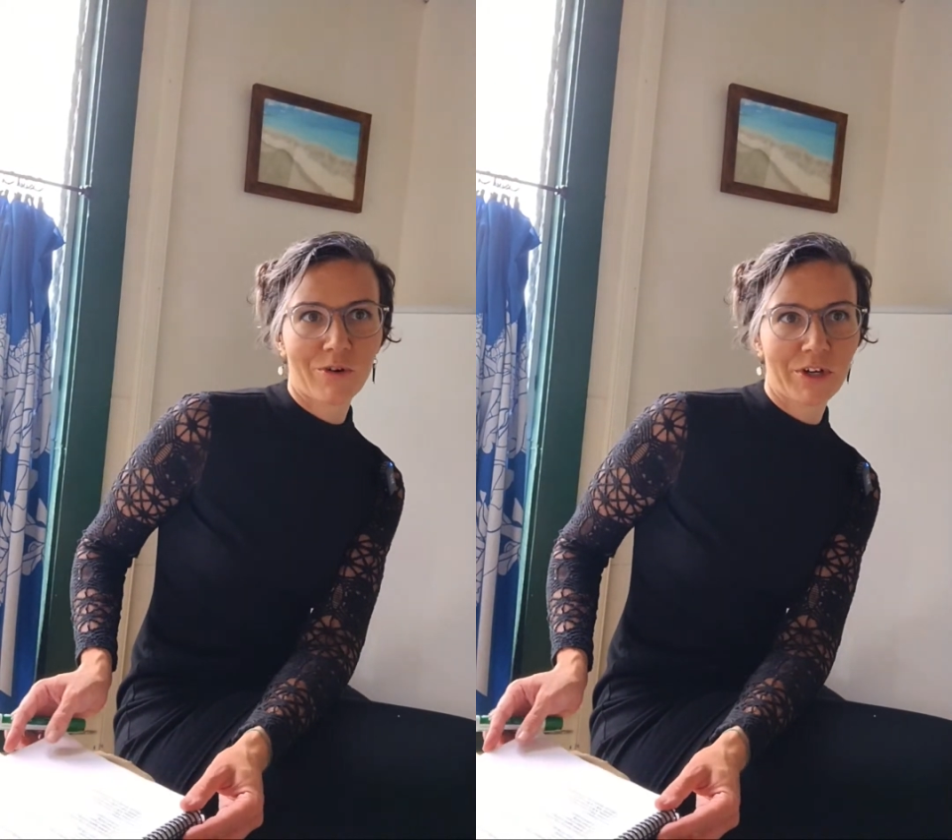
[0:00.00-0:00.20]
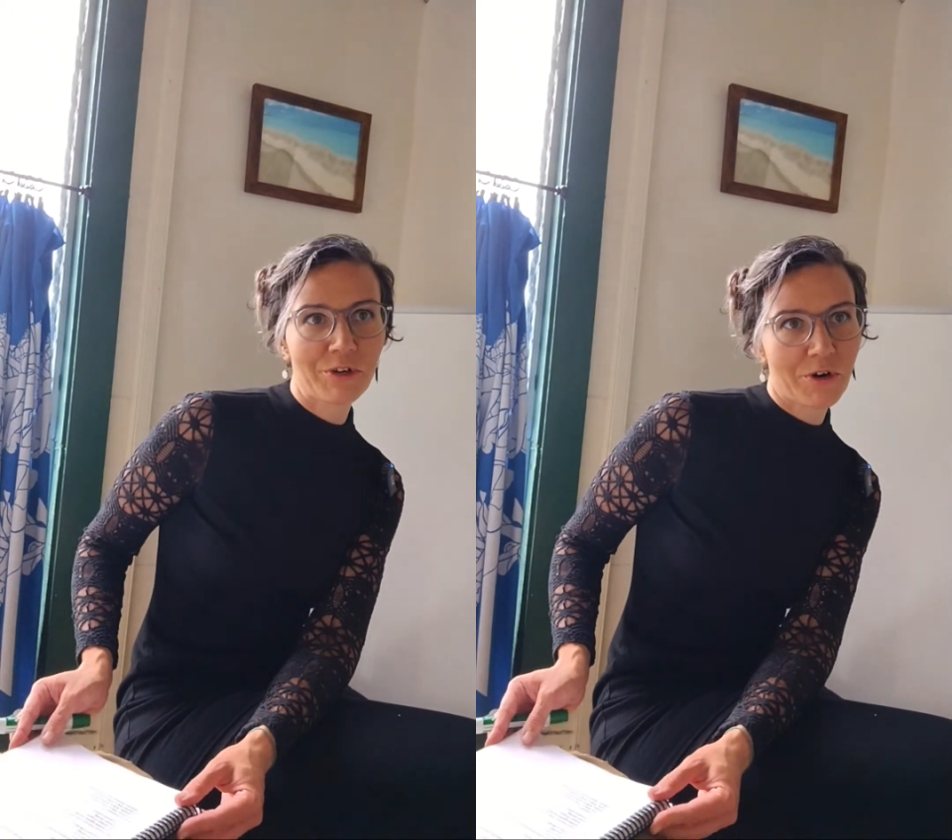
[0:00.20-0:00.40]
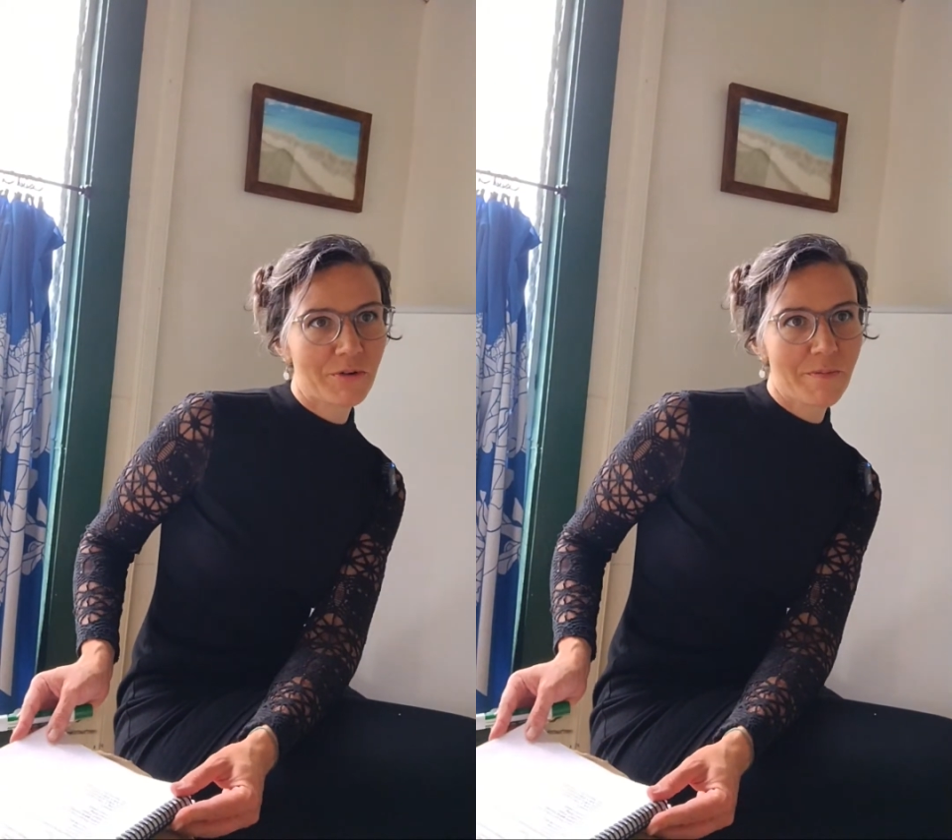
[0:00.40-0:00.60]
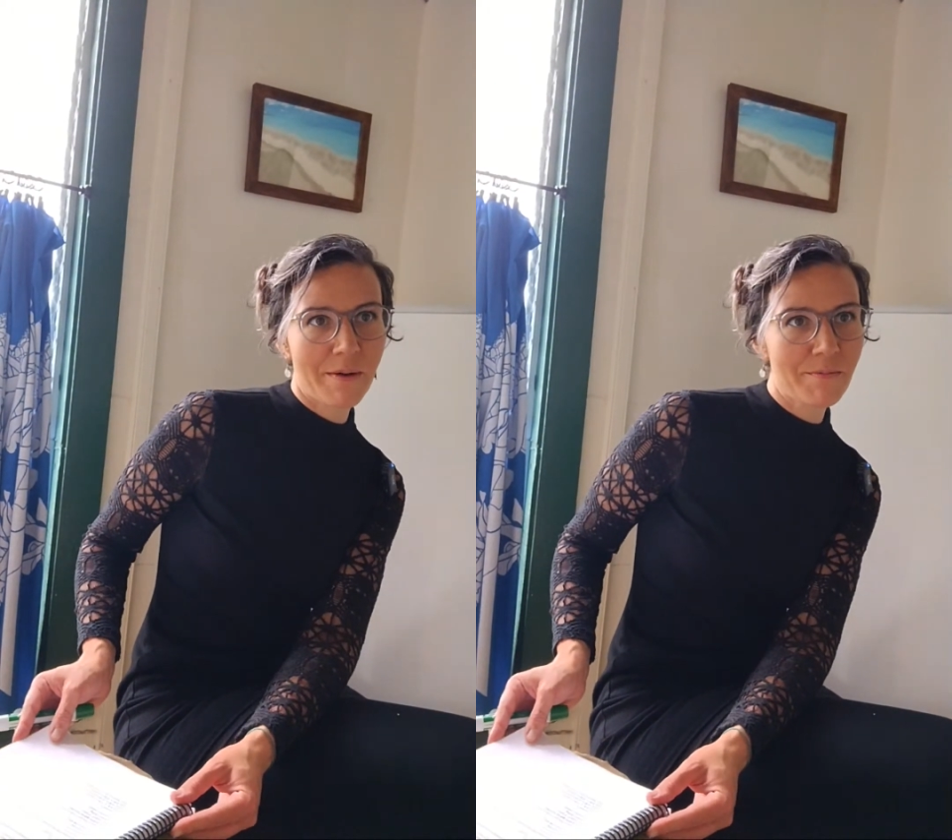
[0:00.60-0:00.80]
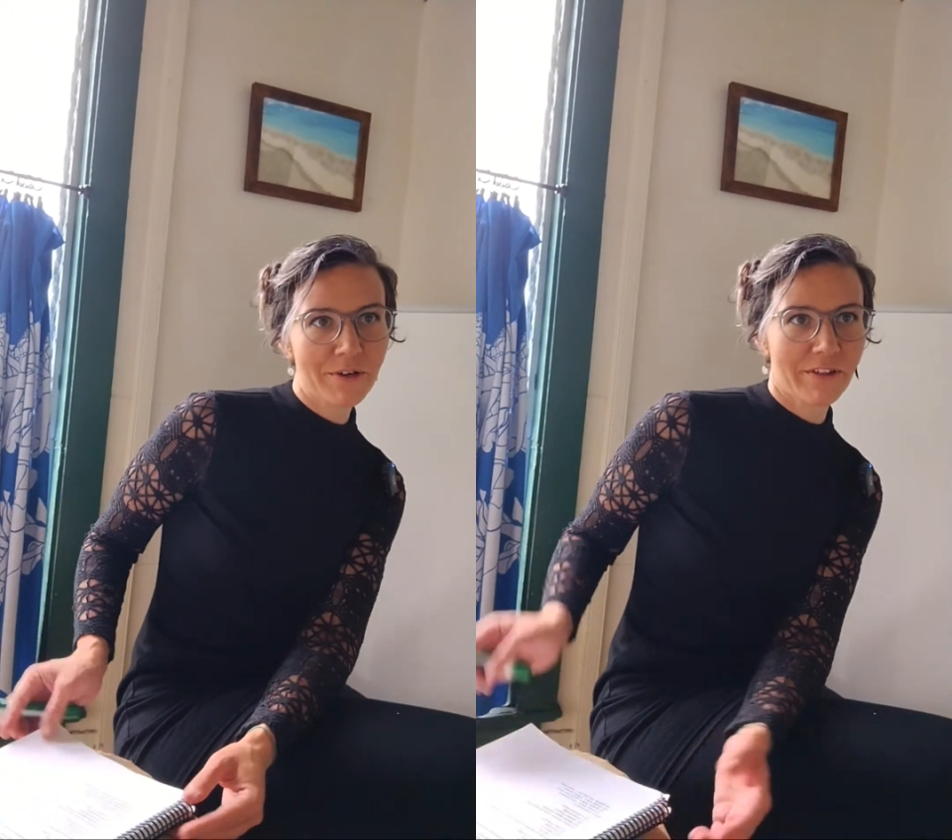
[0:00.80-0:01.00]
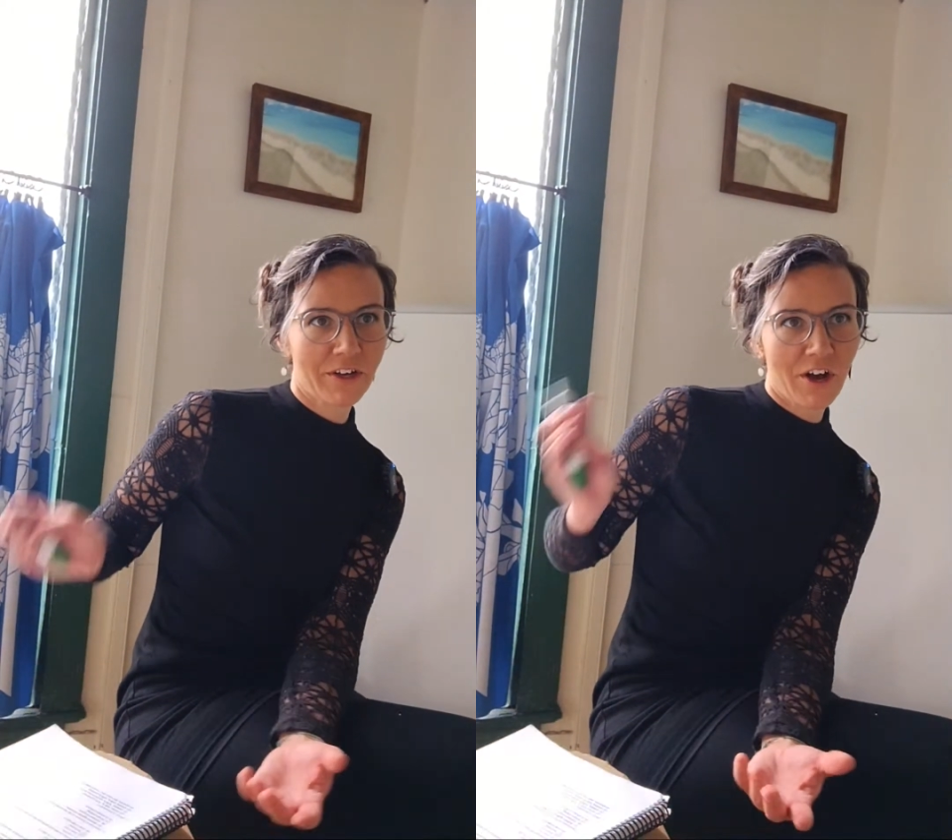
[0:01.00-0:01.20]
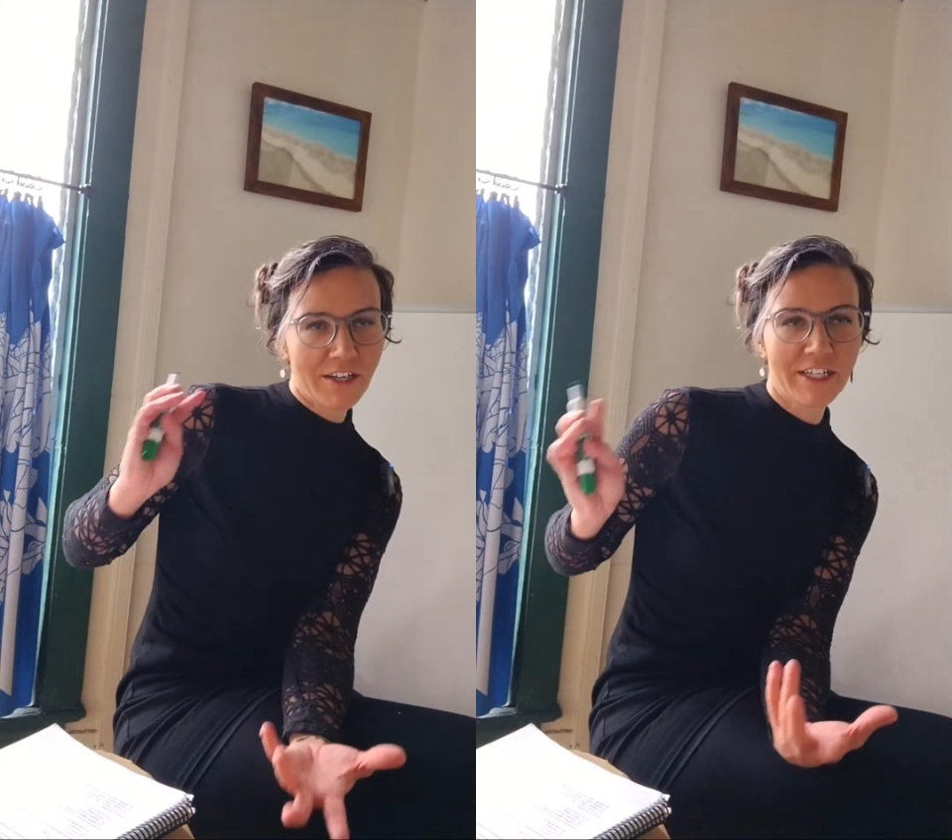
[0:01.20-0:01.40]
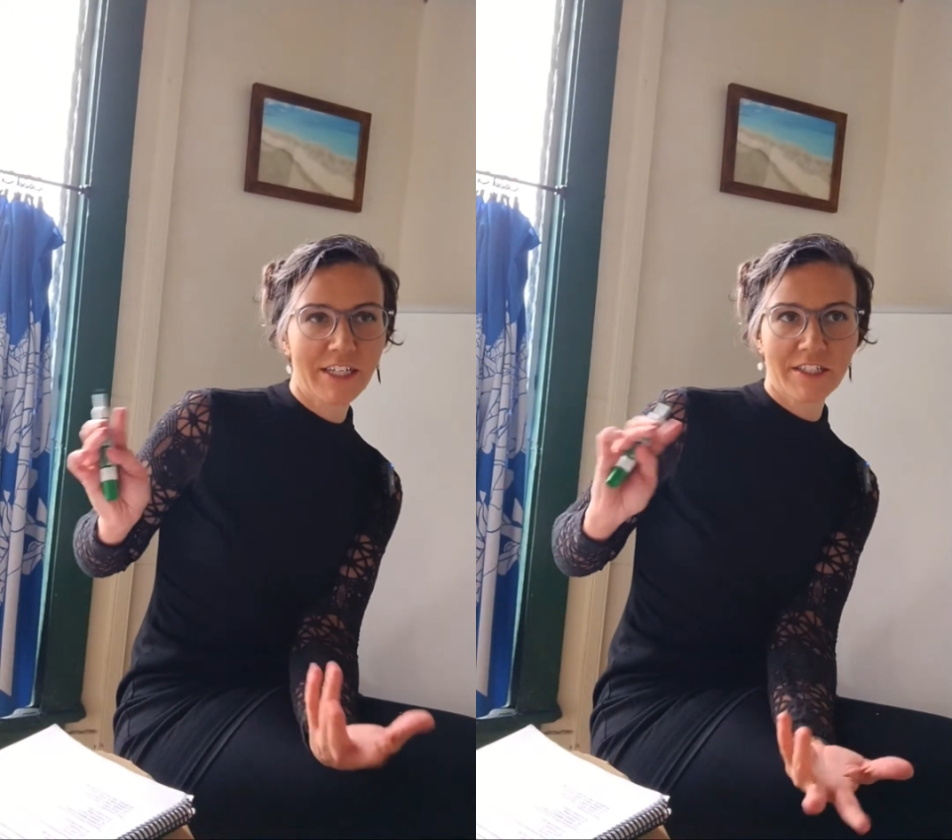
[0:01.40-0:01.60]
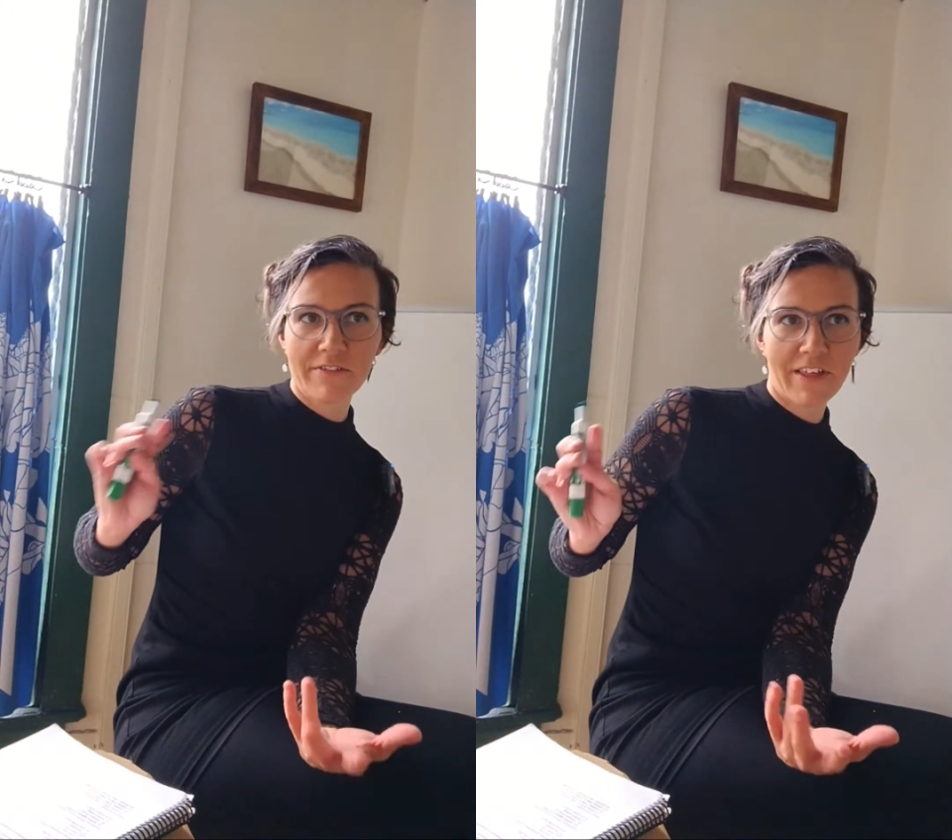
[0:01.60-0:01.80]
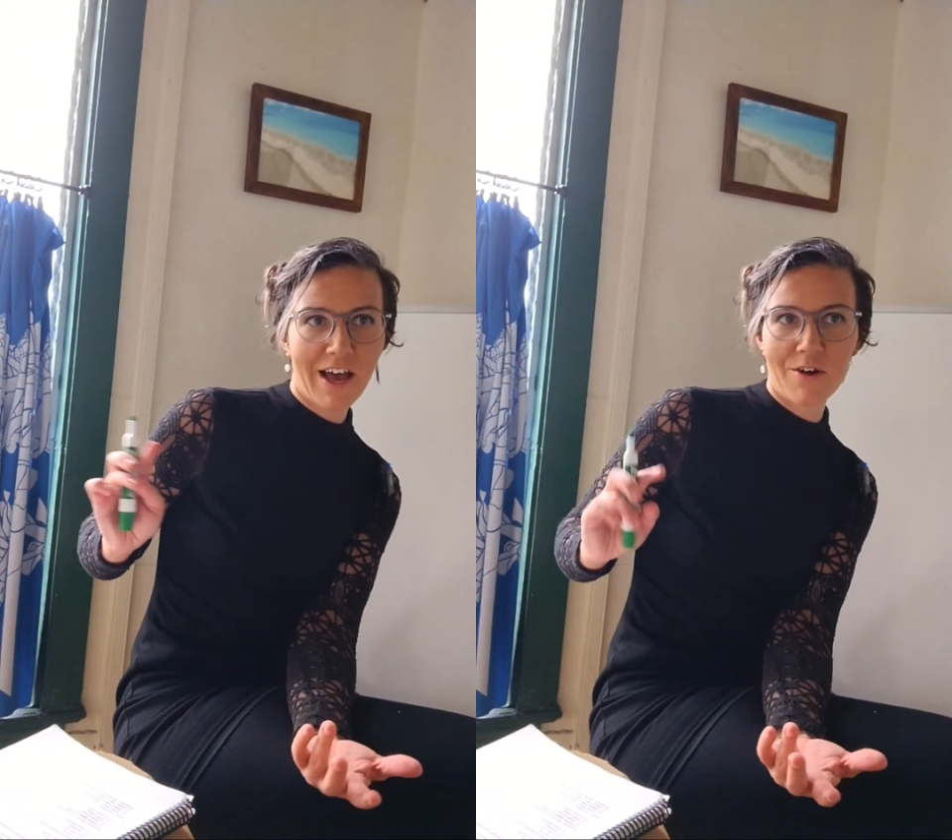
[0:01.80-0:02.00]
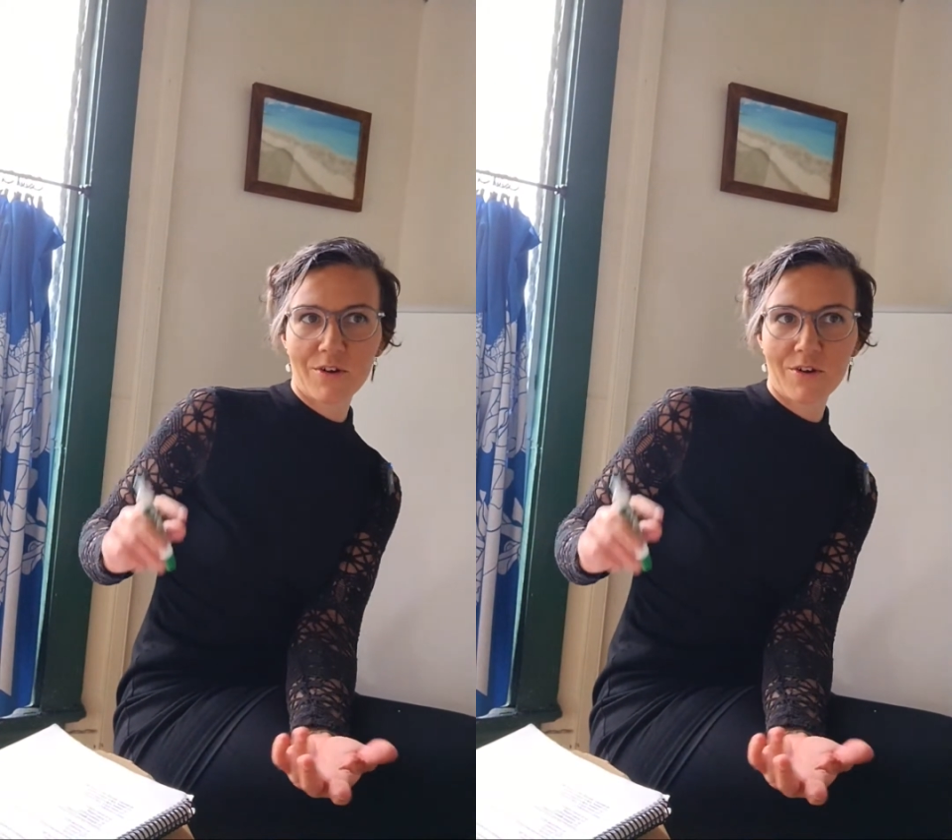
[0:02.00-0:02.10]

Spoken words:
or you don't remember the context of that,